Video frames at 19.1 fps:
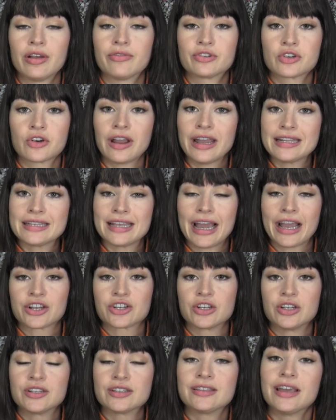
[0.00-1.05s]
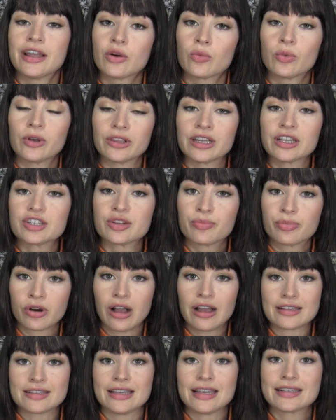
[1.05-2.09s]
of transactions they're willing to
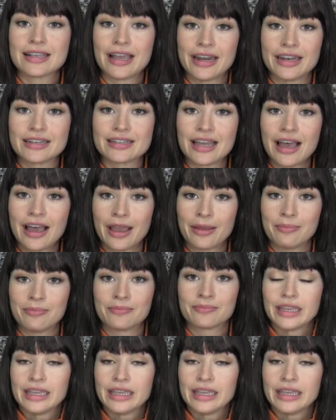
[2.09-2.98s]
process at a time.